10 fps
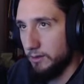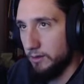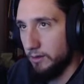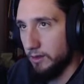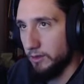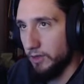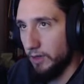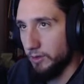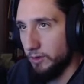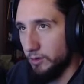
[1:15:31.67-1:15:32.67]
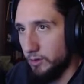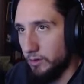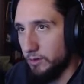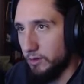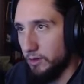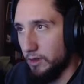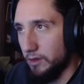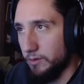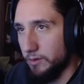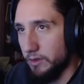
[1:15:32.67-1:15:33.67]
I just have to do all
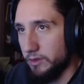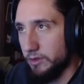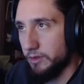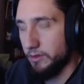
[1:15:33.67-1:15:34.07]
of this.